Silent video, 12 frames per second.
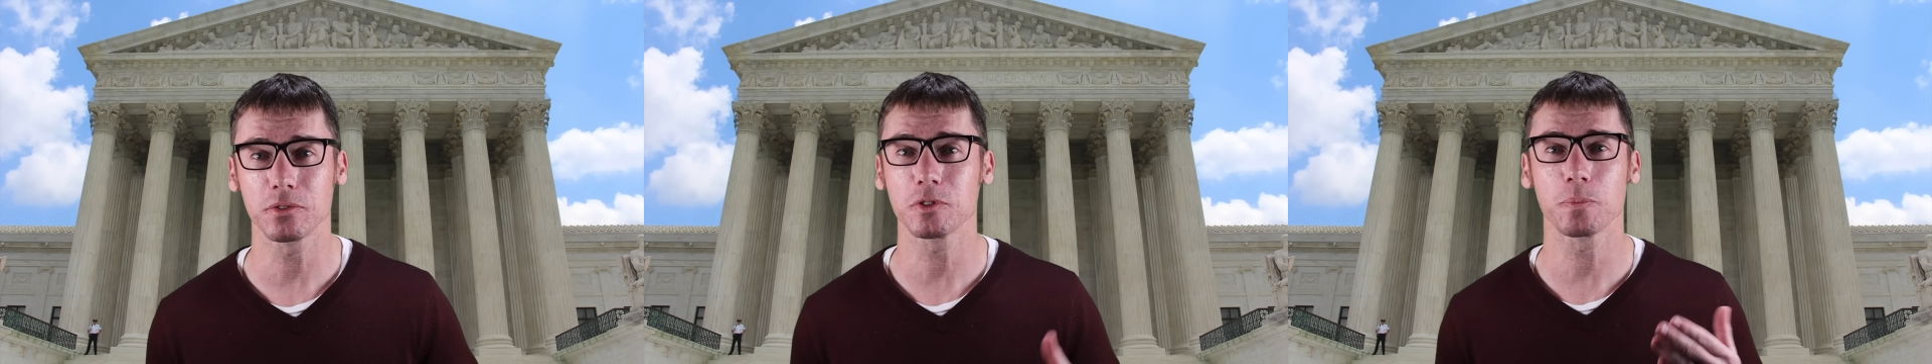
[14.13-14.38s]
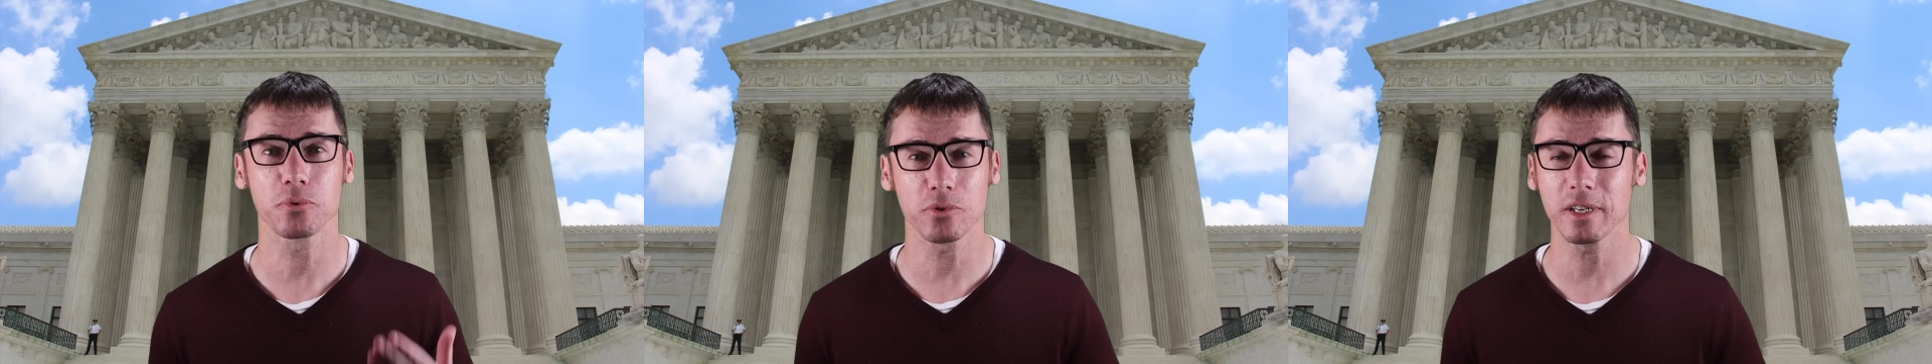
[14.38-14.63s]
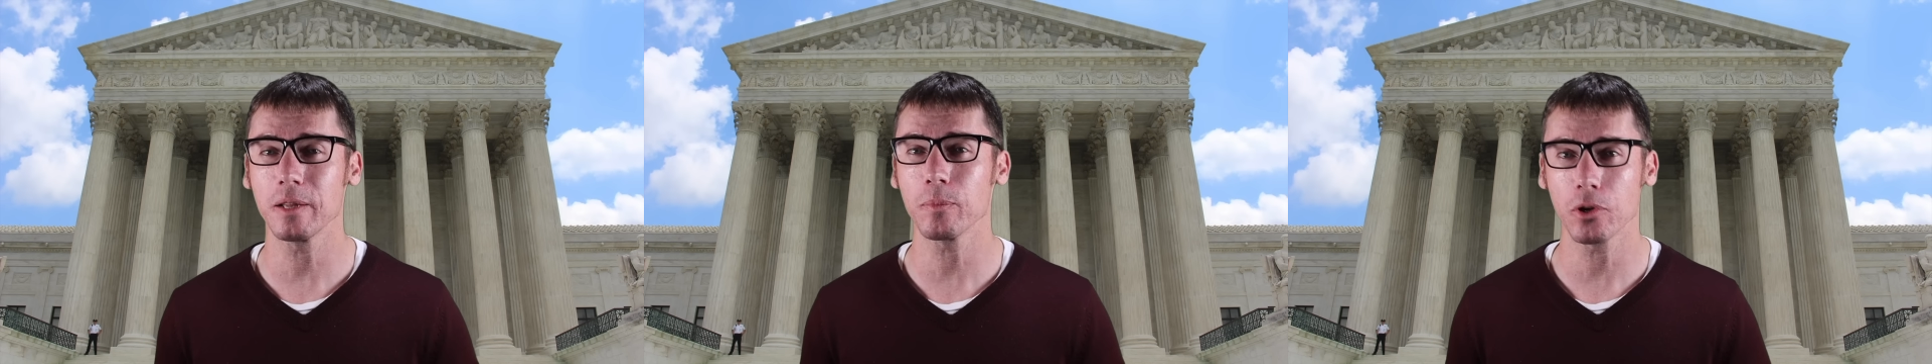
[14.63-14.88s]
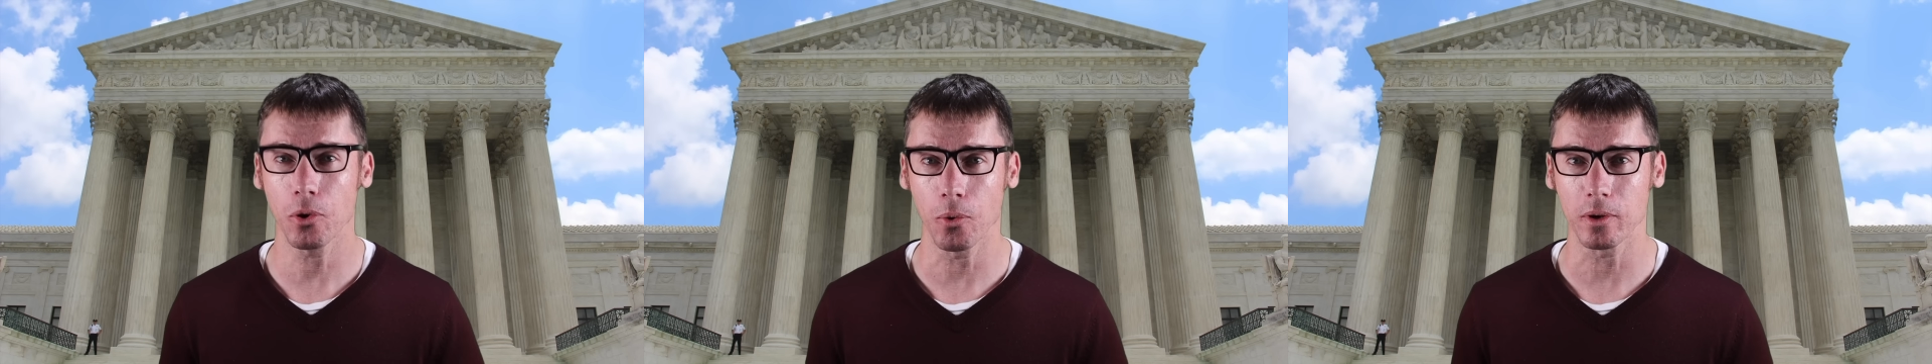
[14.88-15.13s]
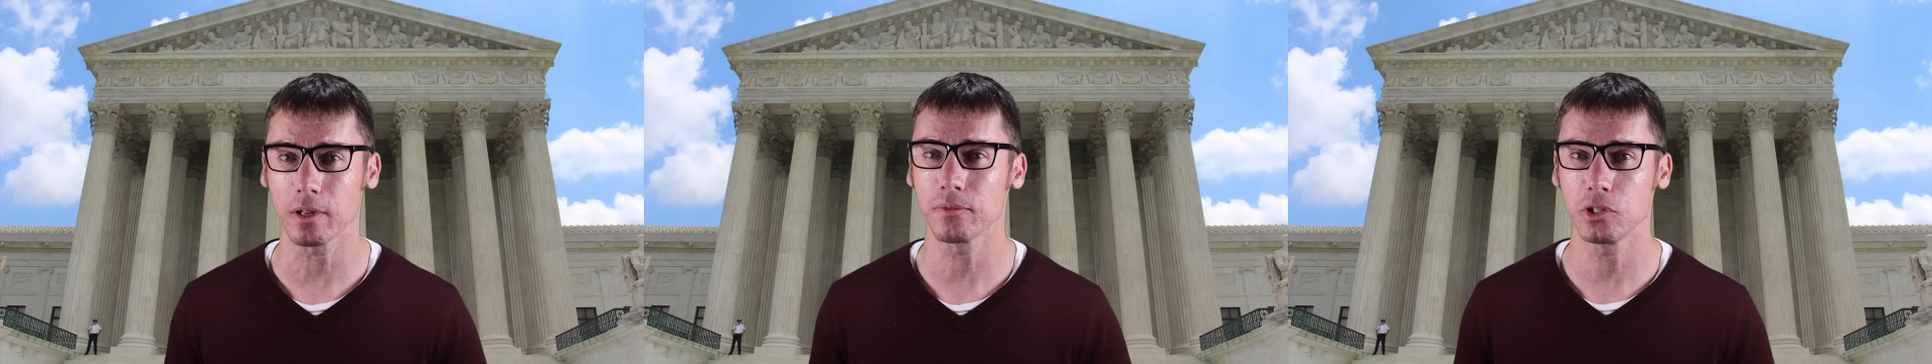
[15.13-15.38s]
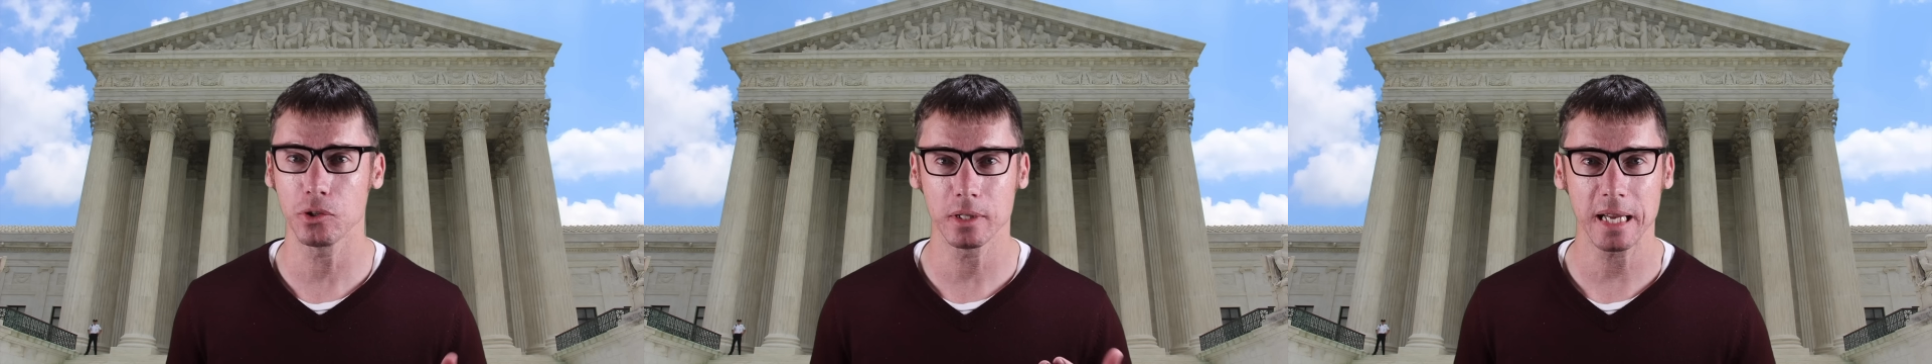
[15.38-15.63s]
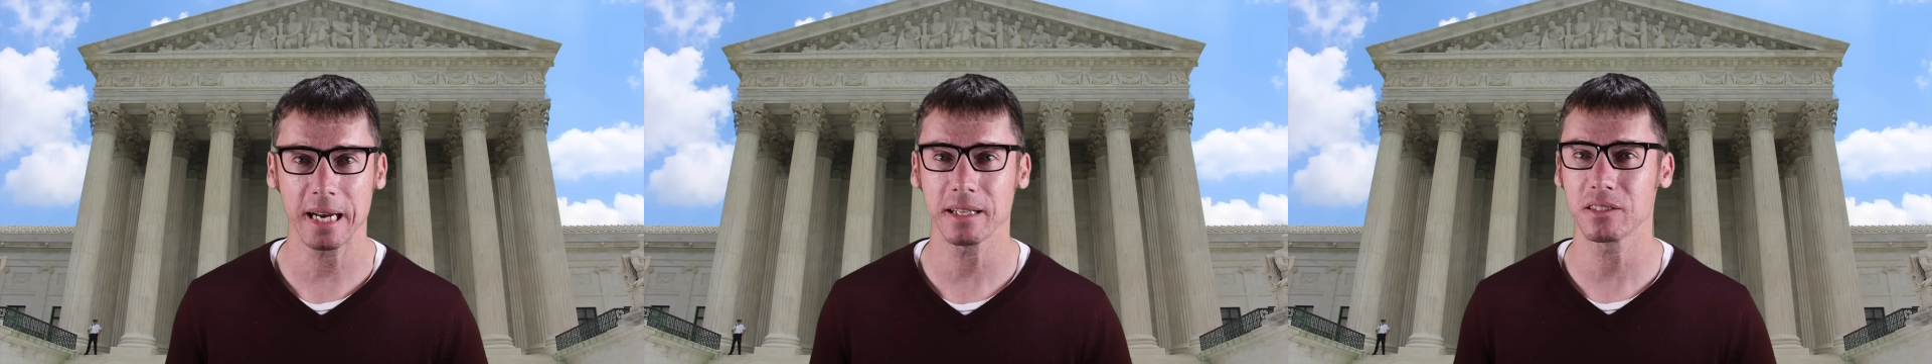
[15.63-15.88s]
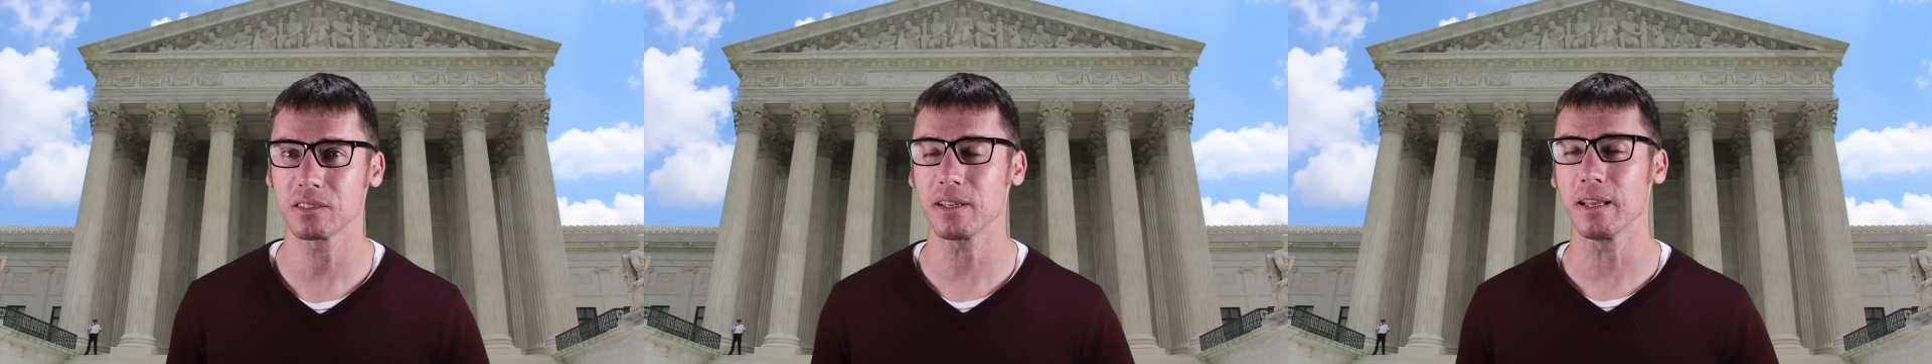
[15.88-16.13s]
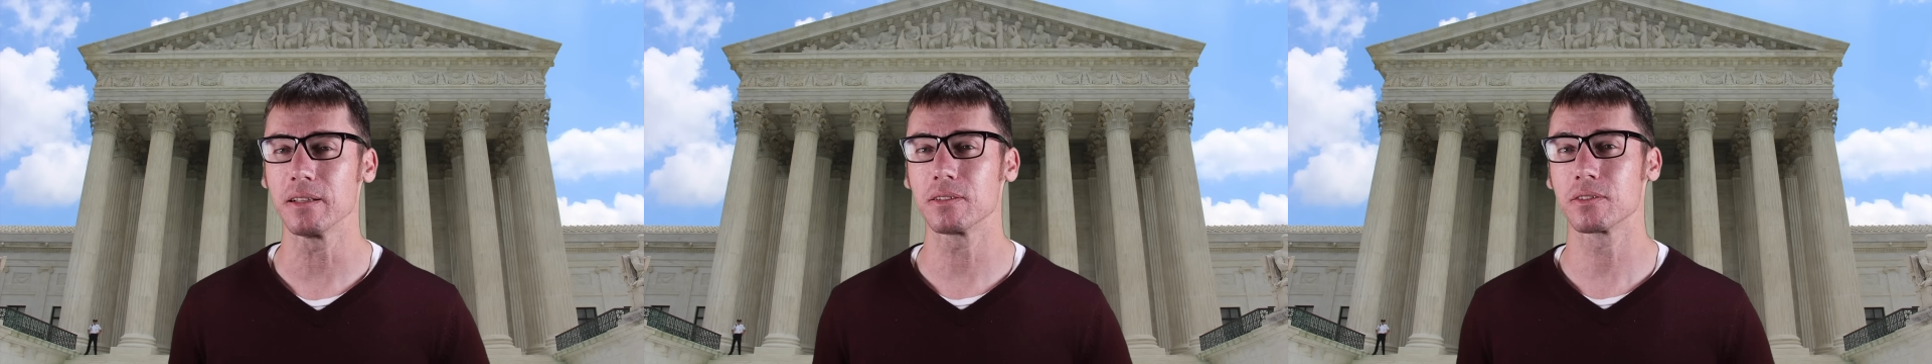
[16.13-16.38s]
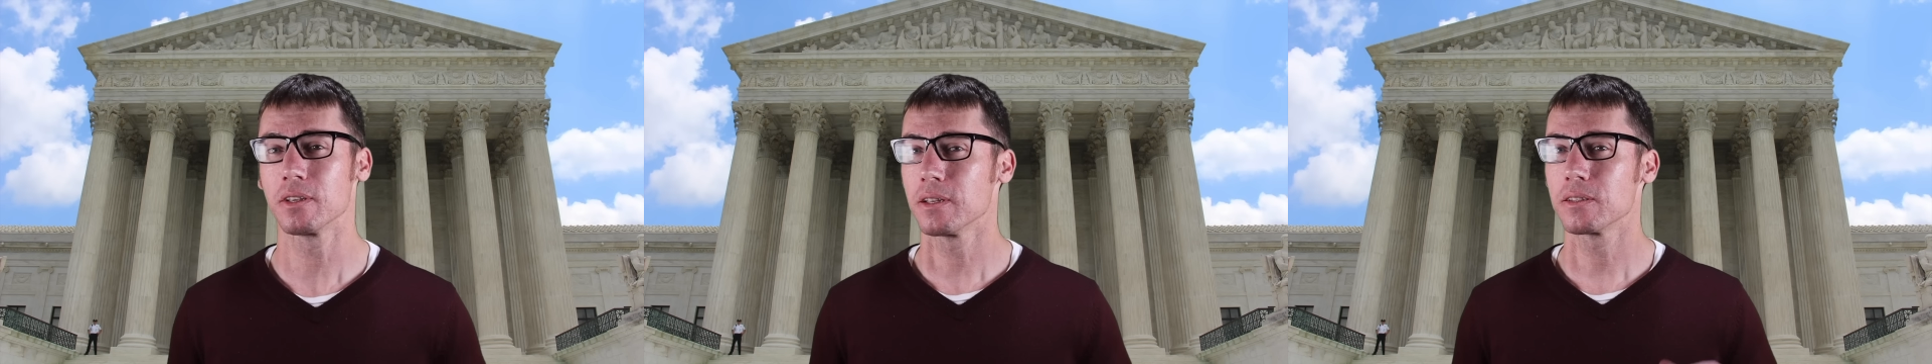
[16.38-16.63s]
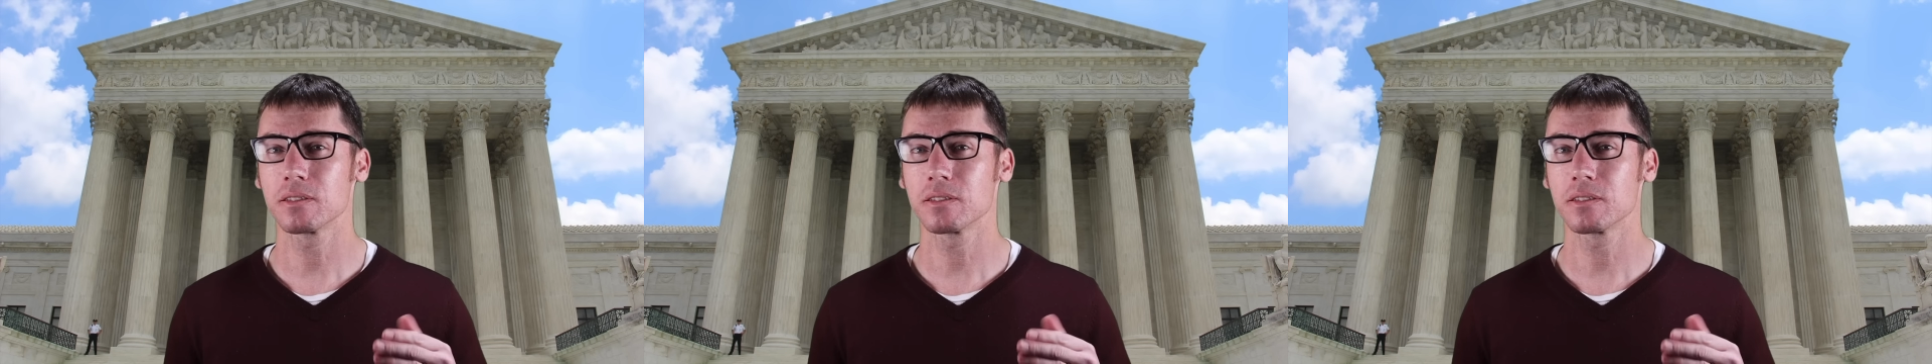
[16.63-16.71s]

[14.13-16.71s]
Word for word: the Supreme Court of the United States